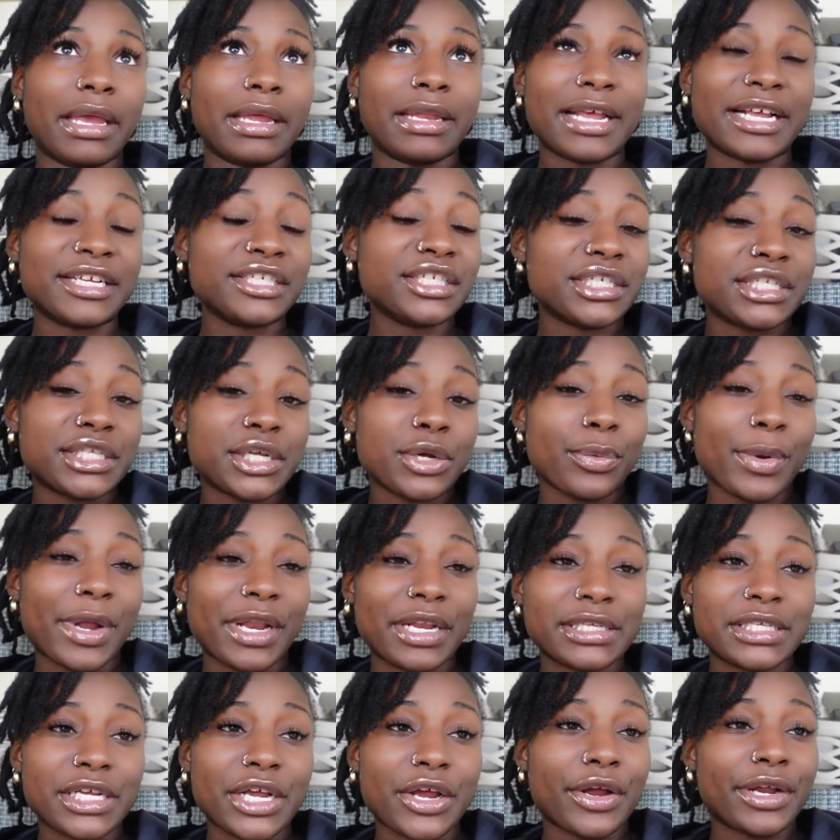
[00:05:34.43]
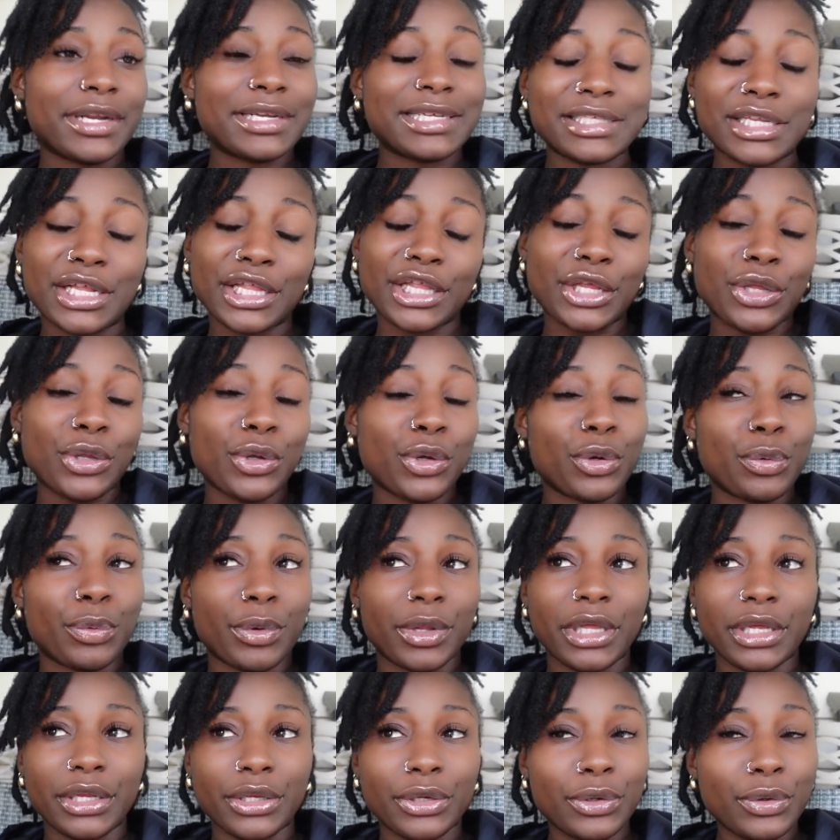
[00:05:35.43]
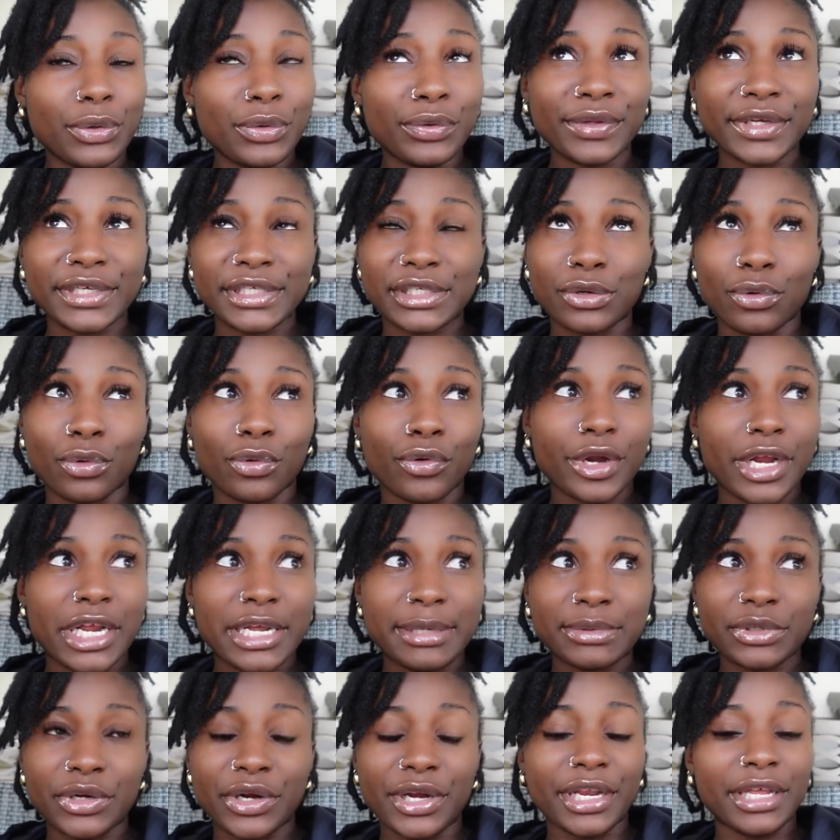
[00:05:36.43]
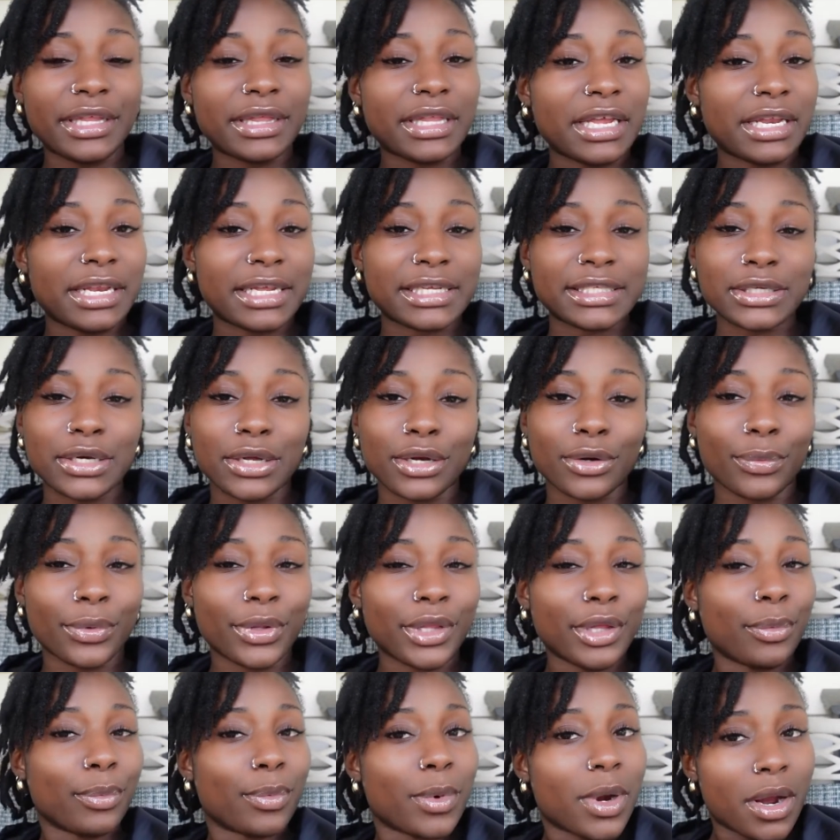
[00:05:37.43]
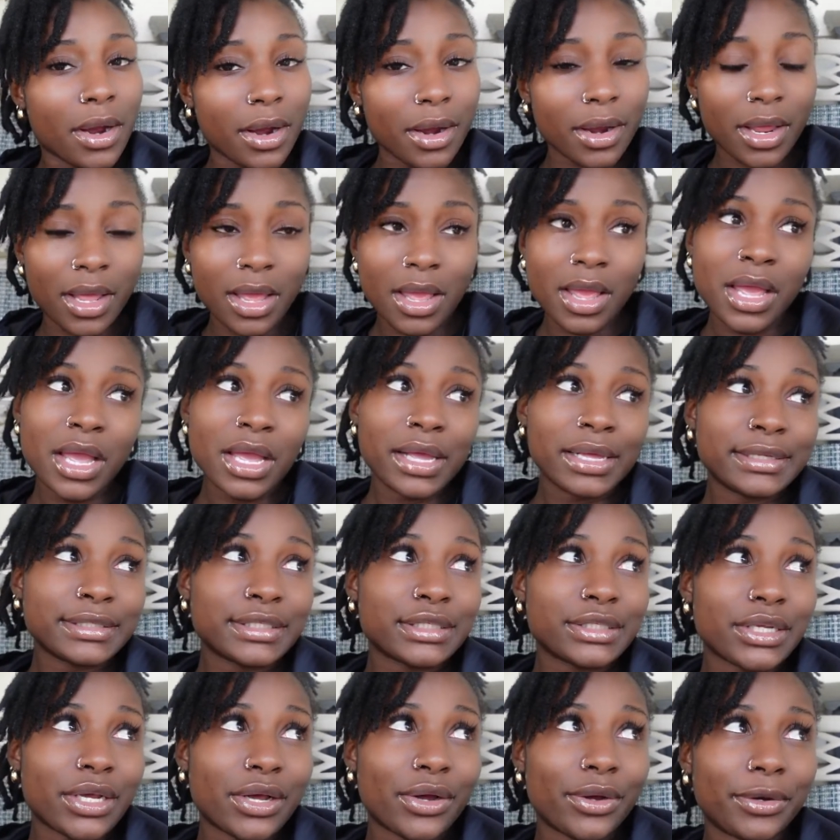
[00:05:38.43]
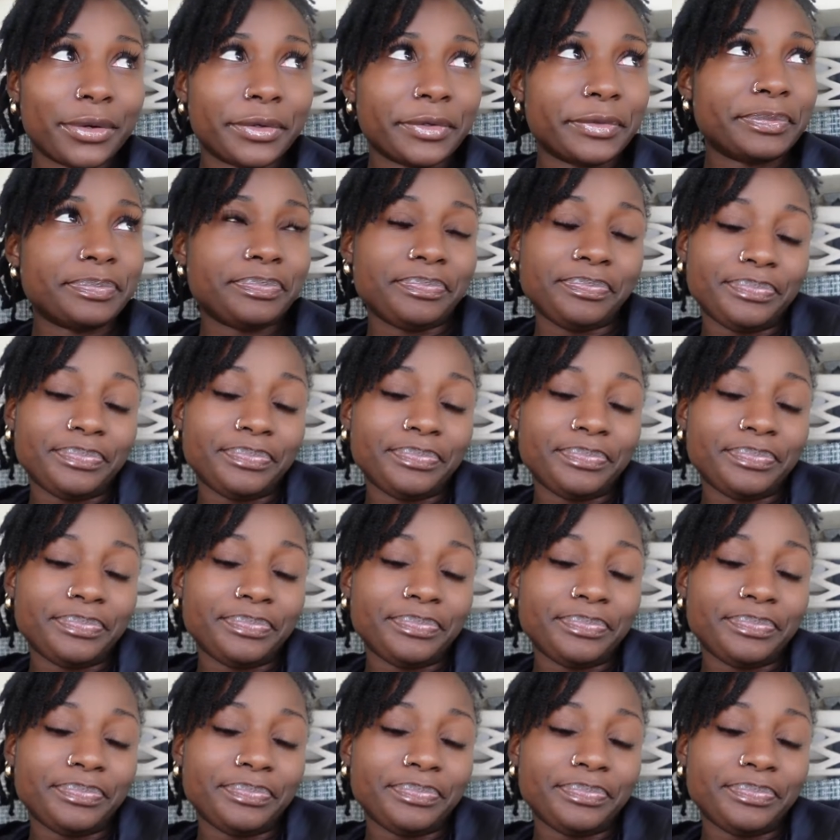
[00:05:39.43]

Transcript: And that's just hereditary. There's nothing you can really do. There's no creams or anything that's going to really work. So,